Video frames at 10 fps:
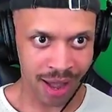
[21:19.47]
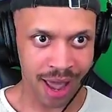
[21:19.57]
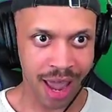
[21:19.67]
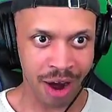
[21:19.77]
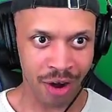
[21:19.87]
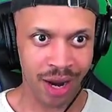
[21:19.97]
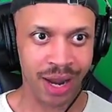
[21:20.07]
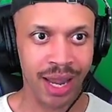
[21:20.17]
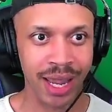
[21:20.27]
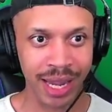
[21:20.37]

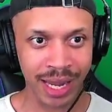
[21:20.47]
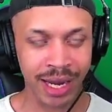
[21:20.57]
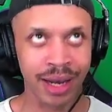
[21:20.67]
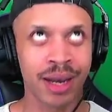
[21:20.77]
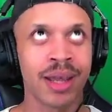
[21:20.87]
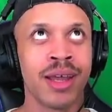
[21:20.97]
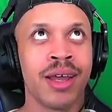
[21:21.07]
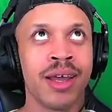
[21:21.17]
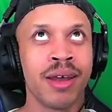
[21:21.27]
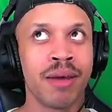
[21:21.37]
airing in
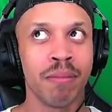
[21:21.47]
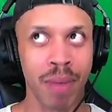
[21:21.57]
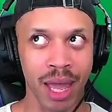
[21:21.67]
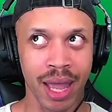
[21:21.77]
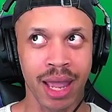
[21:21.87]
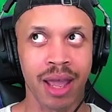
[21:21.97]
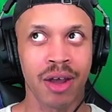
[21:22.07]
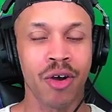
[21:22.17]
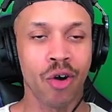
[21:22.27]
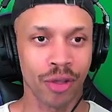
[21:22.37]
May
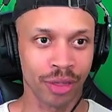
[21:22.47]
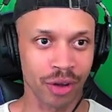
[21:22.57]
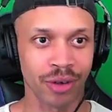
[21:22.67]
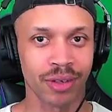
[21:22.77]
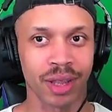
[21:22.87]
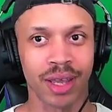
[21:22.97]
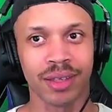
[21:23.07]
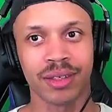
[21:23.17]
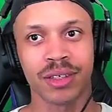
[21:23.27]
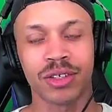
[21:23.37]
on
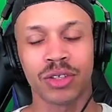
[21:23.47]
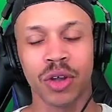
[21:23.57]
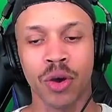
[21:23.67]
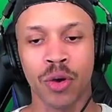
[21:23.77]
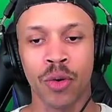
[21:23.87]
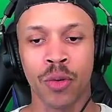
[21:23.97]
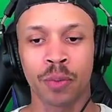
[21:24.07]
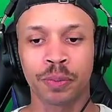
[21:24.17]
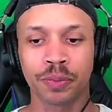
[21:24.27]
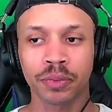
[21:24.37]
Thursdays. So
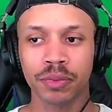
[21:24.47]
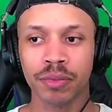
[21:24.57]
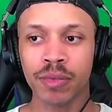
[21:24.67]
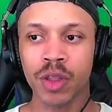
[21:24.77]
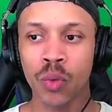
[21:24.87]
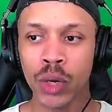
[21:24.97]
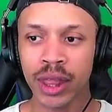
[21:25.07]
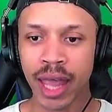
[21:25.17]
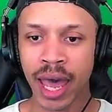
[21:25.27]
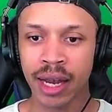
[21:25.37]
with
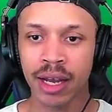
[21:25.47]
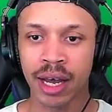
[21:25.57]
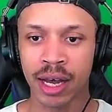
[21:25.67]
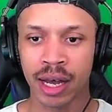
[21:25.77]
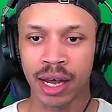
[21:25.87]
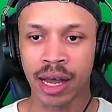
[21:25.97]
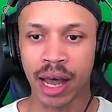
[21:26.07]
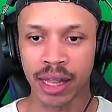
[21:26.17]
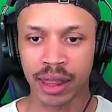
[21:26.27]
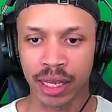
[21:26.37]
that,
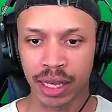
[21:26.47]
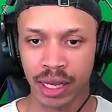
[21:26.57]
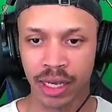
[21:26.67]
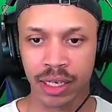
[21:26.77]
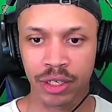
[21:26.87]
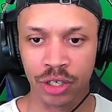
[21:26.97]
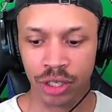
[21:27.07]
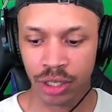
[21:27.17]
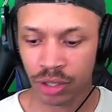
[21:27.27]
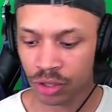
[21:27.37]
I think I can
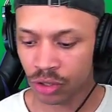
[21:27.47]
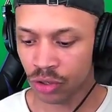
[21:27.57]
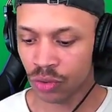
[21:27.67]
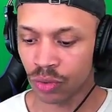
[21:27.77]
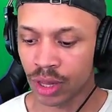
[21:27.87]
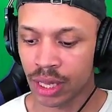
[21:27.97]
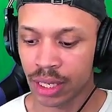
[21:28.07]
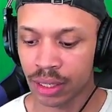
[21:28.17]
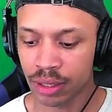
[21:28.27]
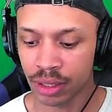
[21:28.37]
just do
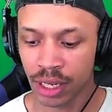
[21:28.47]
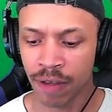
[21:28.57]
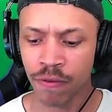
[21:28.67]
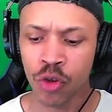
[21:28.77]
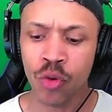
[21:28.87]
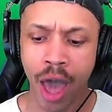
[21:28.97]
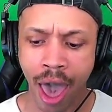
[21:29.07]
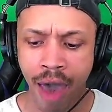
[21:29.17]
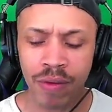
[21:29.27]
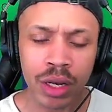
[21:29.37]
this. If you
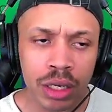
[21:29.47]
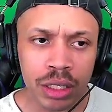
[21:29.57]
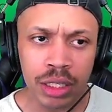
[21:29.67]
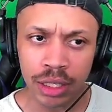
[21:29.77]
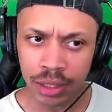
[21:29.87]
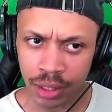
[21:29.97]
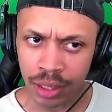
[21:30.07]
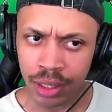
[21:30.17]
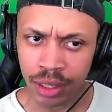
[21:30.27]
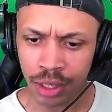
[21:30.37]
haven't
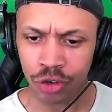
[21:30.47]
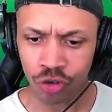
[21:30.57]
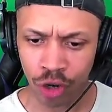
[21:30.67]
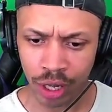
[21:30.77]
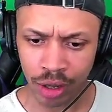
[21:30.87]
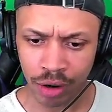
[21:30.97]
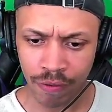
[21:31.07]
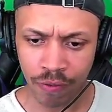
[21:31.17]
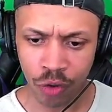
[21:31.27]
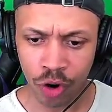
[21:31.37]
seen the trailer
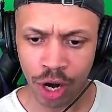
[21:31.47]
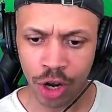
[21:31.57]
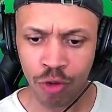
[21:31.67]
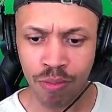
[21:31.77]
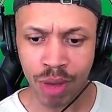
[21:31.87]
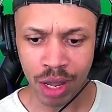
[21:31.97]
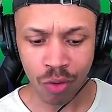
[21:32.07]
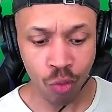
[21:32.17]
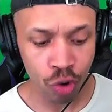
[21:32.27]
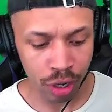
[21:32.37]
for it, you might
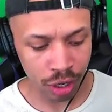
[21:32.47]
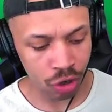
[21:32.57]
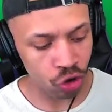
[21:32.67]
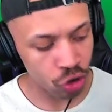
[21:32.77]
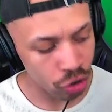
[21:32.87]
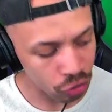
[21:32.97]
want to